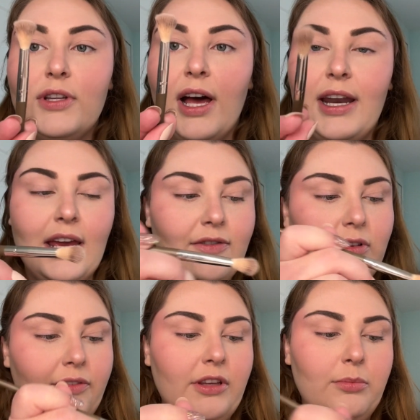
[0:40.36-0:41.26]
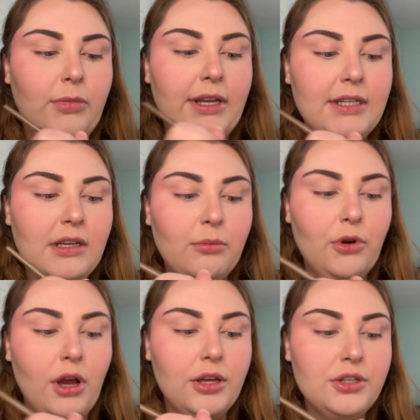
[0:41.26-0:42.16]
on a fluffy blending
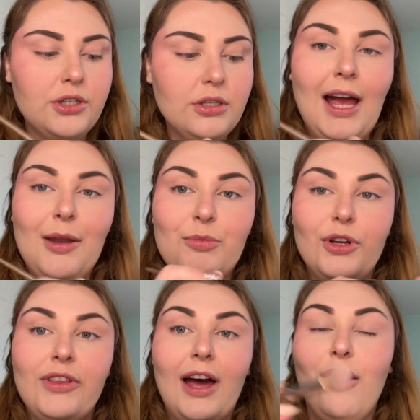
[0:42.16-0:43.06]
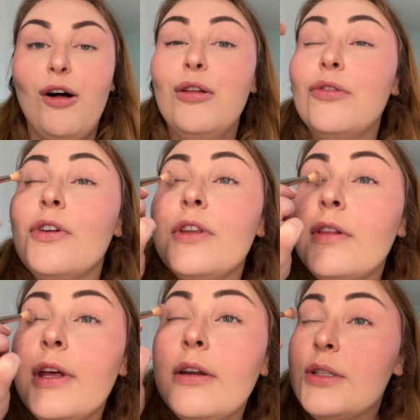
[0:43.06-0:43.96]
brush, and put that all over the
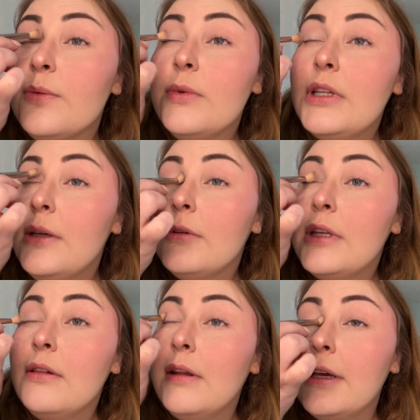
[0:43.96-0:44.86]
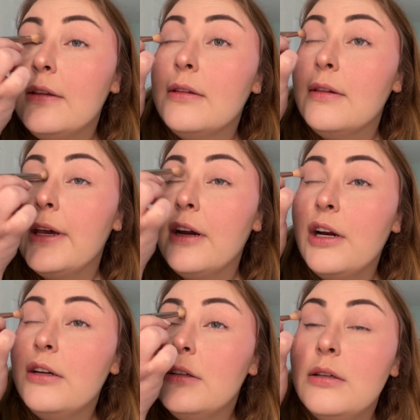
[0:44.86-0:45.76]
lid. It's really light layer.